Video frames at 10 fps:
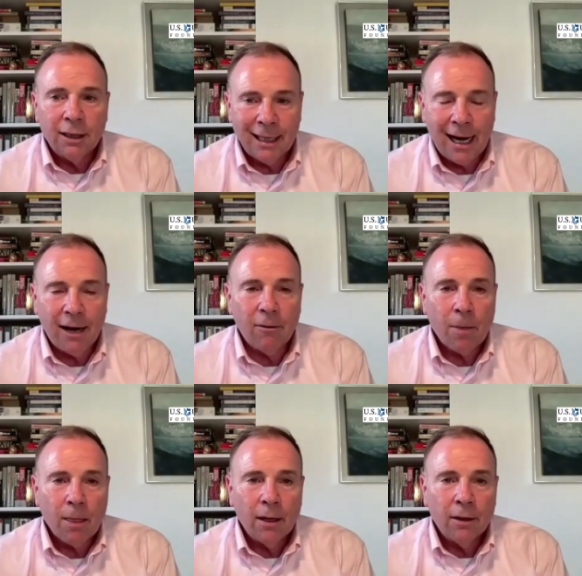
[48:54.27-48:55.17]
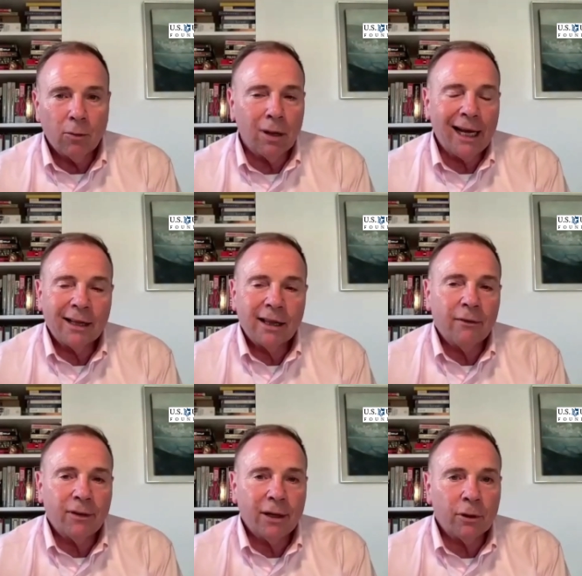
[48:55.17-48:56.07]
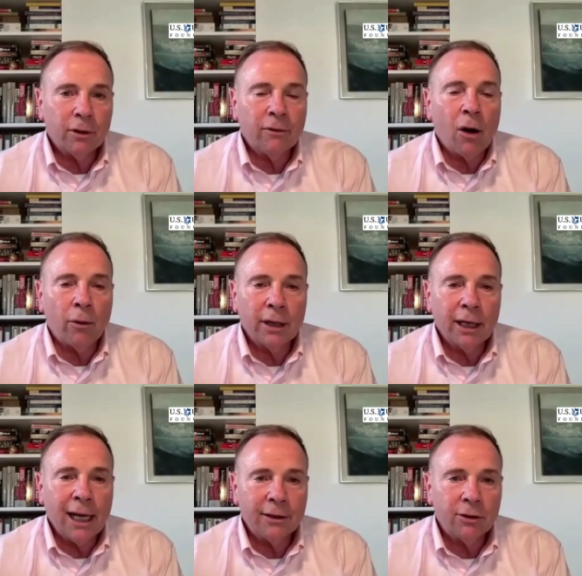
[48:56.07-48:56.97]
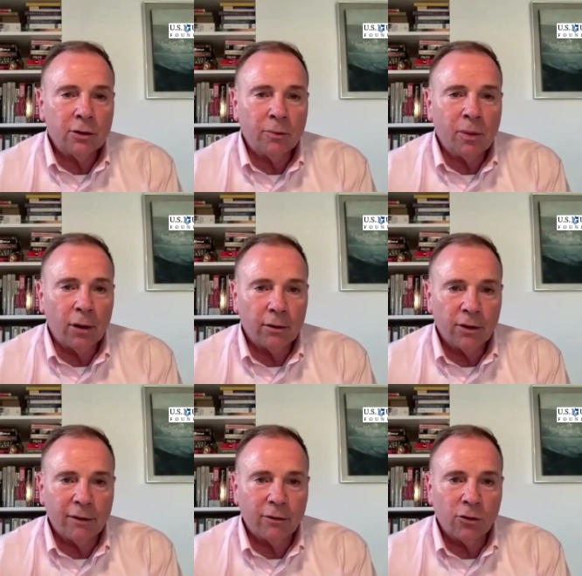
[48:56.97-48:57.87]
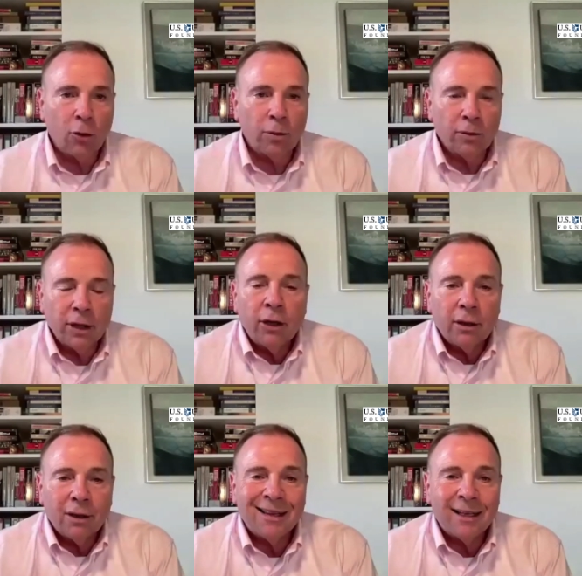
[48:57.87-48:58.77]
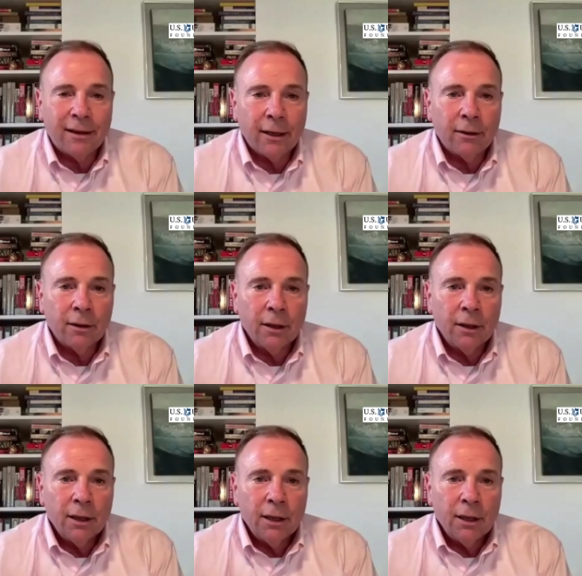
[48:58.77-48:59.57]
now the Black Sea Fleet would have already had to depart Sevastopol. They couldn't sit there